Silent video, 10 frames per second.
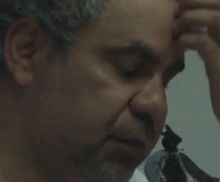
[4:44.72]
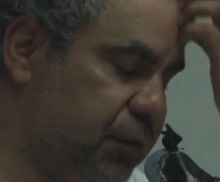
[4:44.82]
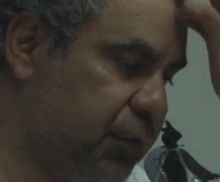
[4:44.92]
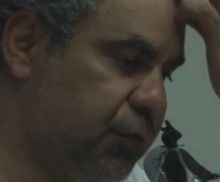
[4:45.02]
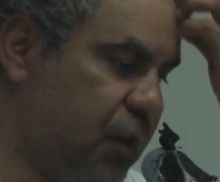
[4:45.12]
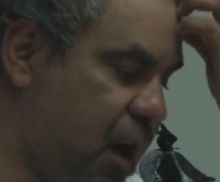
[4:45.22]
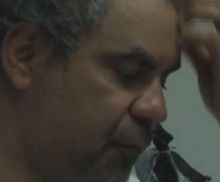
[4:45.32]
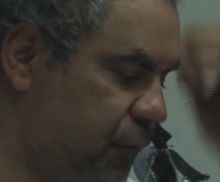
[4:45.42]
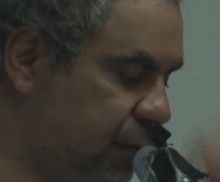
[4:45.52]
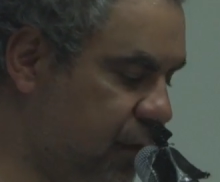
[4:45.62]
to do
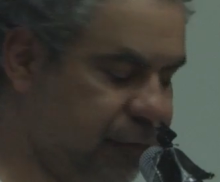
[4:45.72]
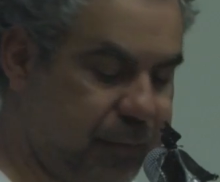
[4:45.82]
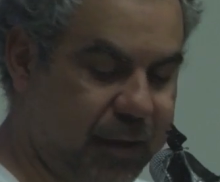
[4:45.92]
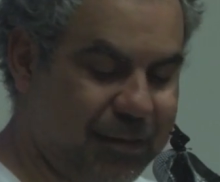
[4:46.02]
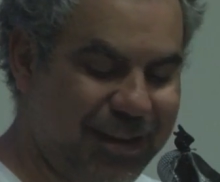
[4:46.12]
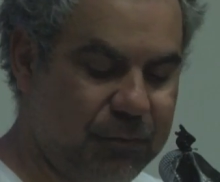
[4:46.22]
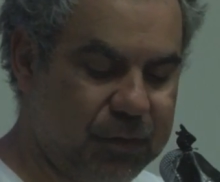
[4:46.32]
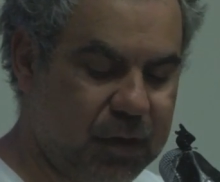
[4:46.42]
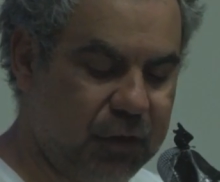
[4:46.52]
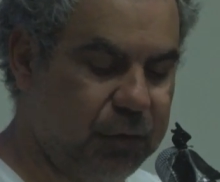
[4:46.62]
drama and stuff back then
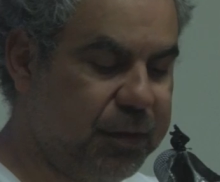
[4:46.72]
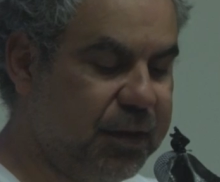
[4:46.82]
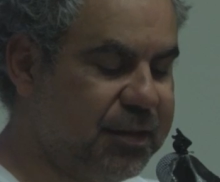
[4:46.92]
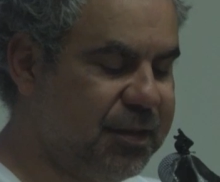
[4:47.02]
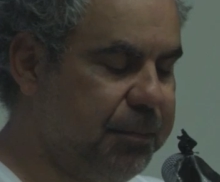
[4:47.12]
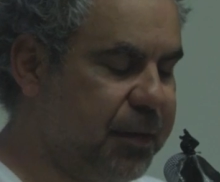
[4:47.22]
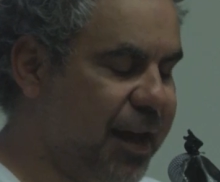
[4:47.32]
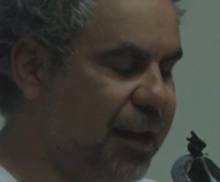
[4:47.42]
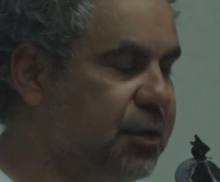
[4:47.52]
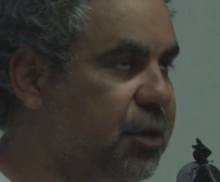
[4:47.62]
was a little bit of
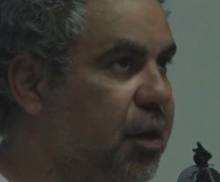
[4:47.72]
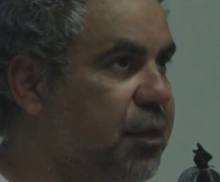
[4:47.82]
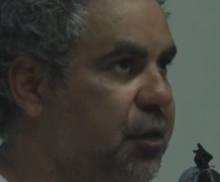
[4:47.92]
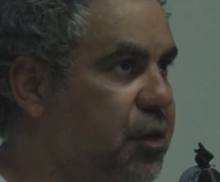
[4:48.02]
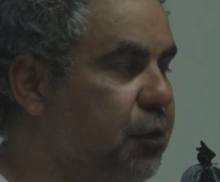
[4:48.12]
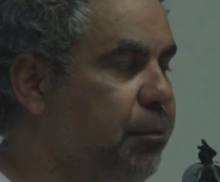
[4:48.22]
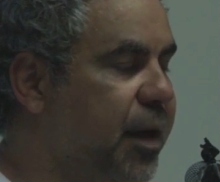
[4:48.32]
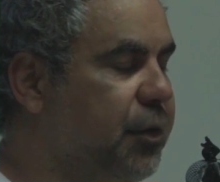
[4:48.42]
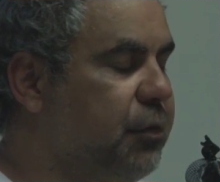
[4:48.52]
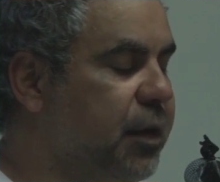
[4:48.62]
stepping outside your
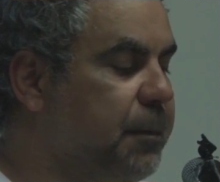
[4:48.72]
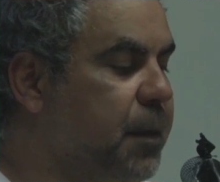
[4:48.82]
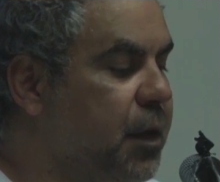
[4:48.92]
boundary.